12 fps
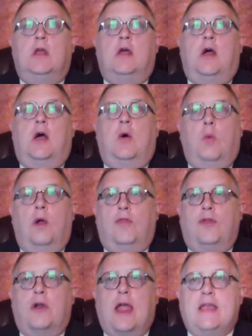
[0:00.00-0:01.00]
What
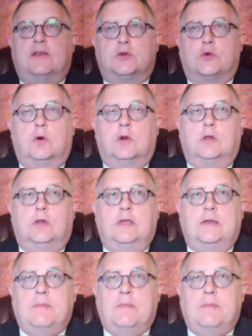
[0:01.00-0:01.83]
there historically